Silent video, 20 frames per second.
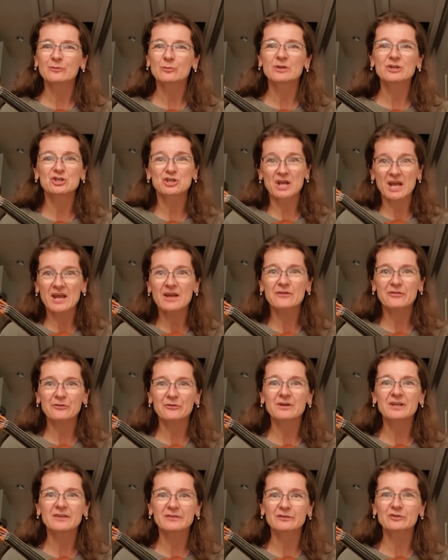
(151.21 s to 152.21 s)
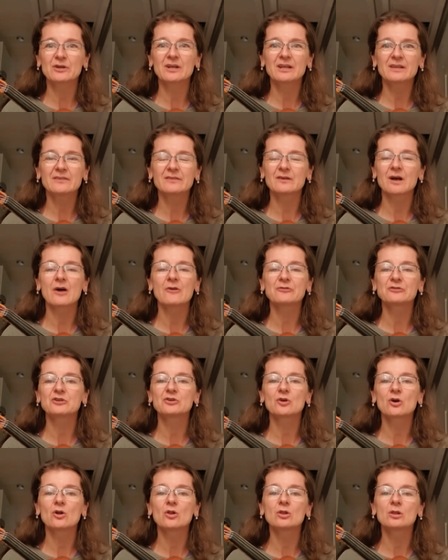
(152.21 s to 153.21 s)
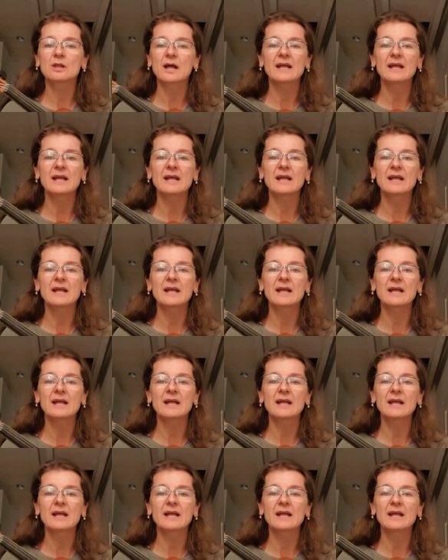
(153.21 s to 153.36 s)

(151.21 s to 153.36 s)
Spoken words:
We share 3 strings after all,